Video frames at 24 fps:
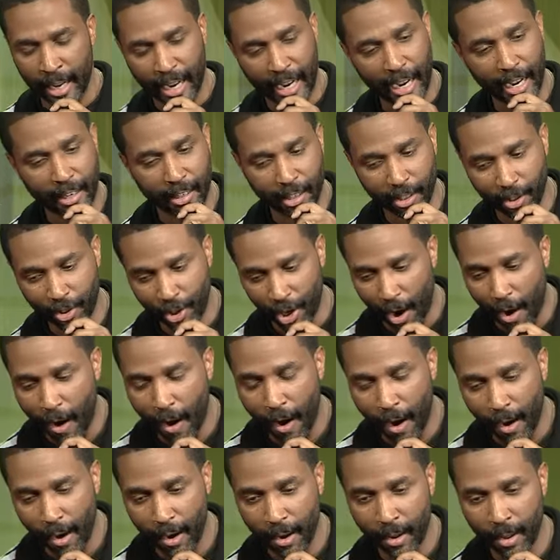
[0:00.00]
in the
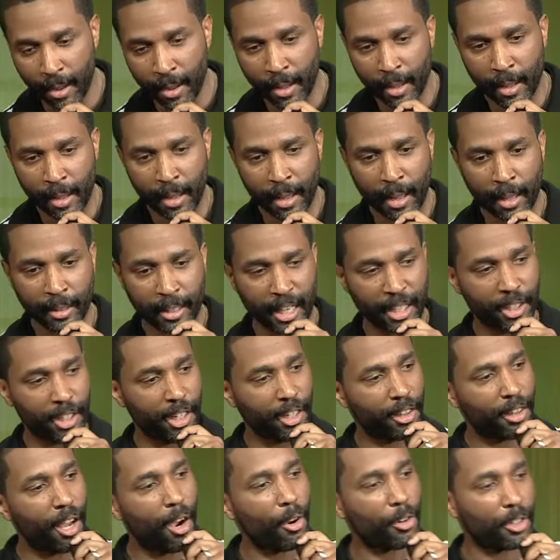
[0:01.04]
jar than she
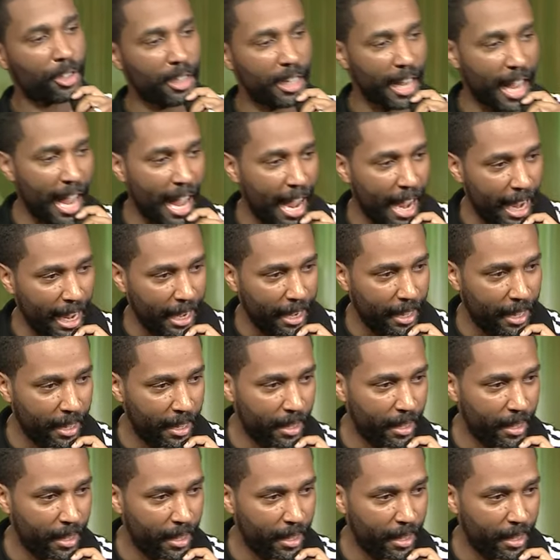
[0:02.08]
thought she had.